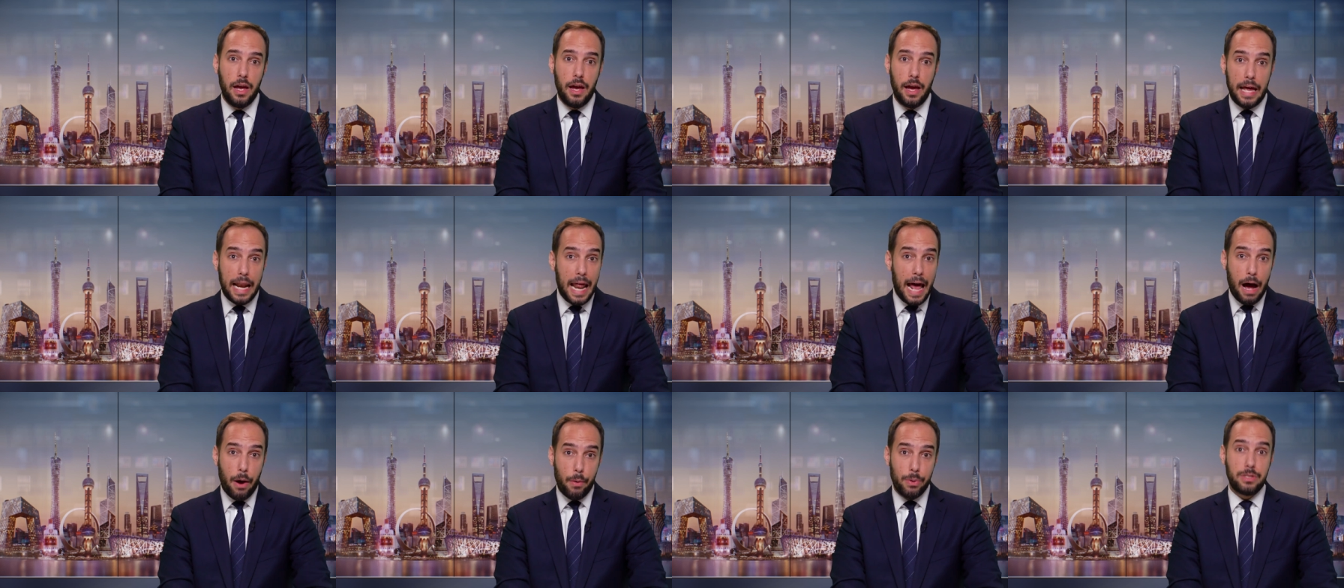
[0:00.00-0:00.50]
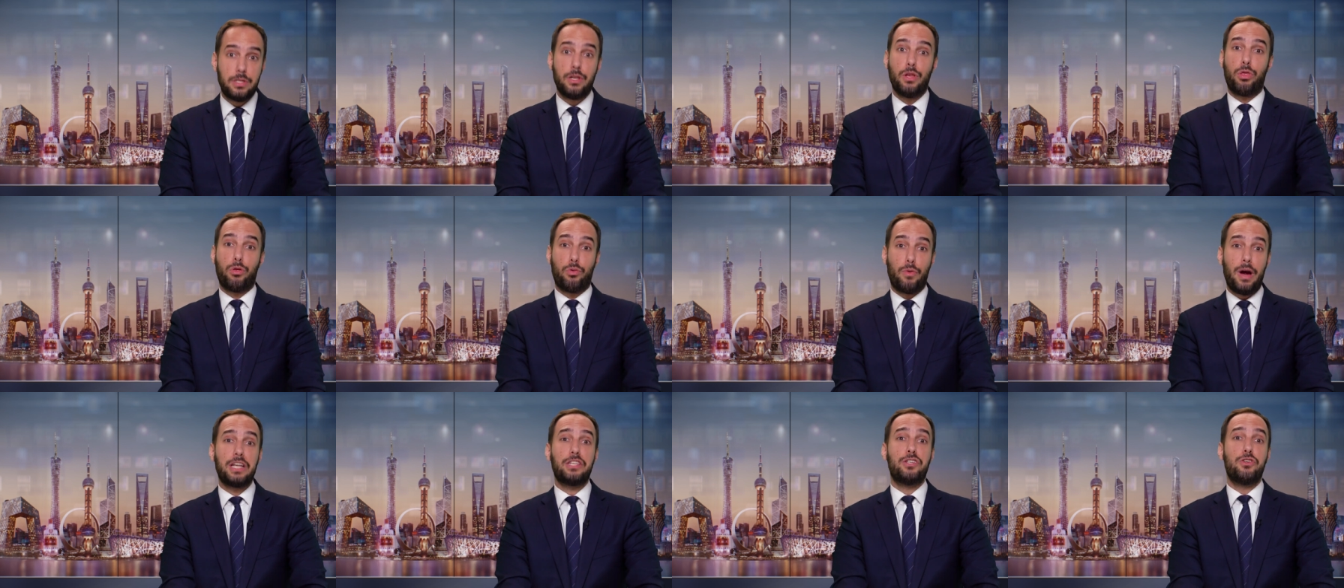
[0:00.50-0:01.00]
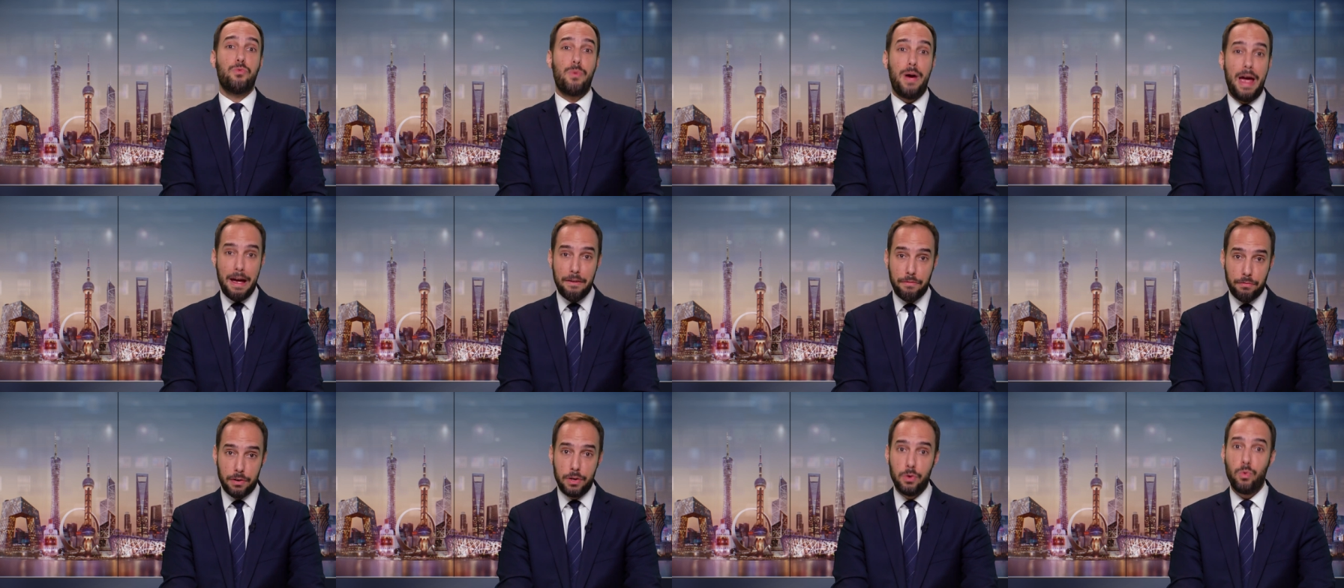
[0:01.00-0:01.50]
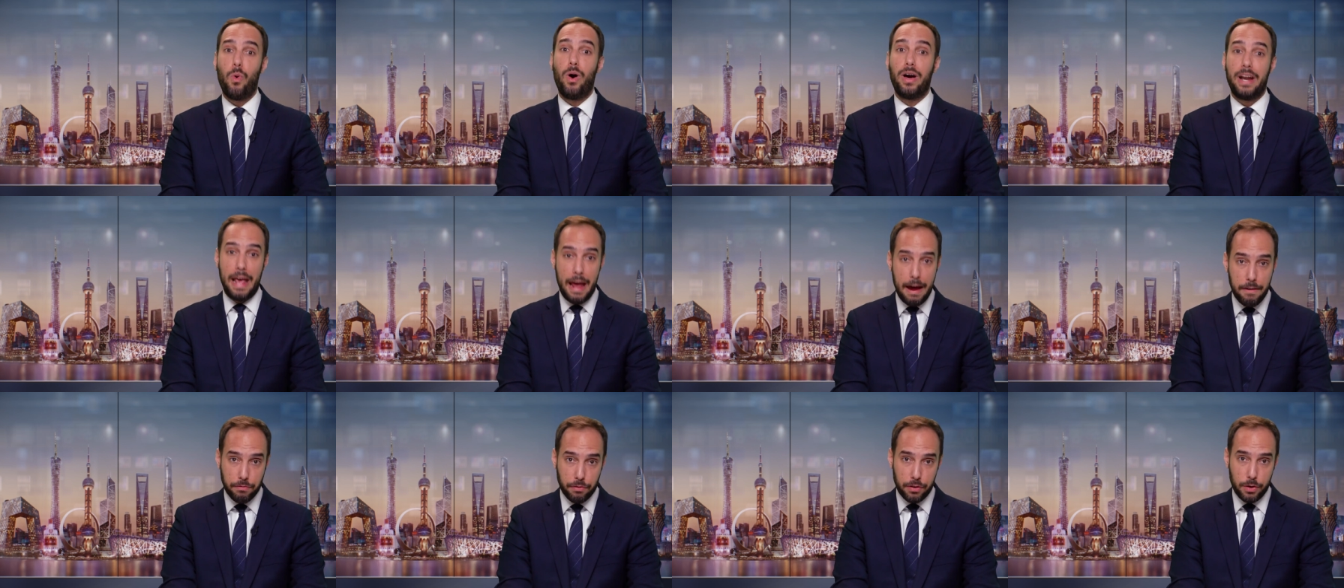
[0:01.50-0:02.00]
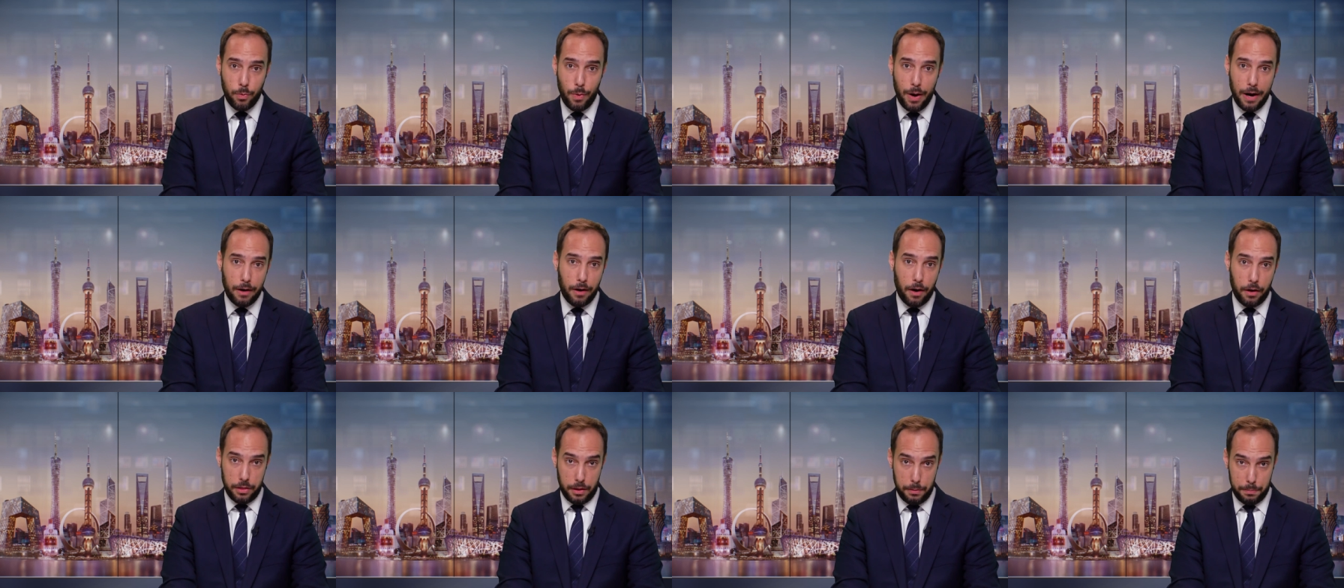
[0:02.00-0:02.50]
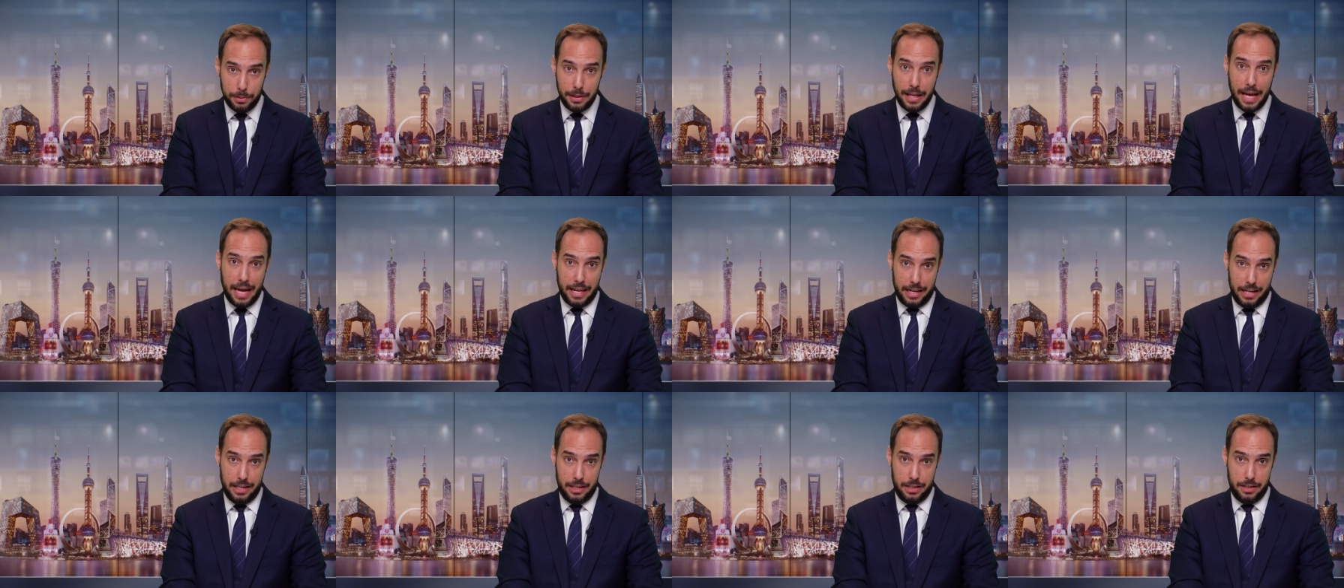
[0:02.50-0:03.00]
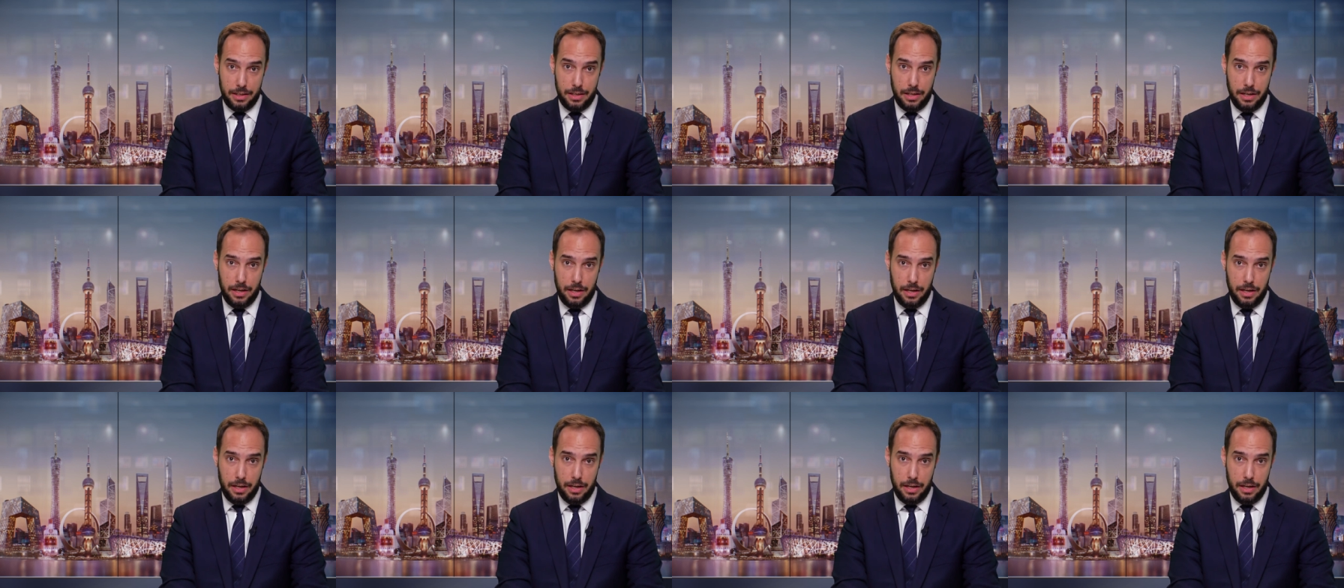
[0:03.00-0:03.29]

and how it's a threat to everyone everywhere on the planet.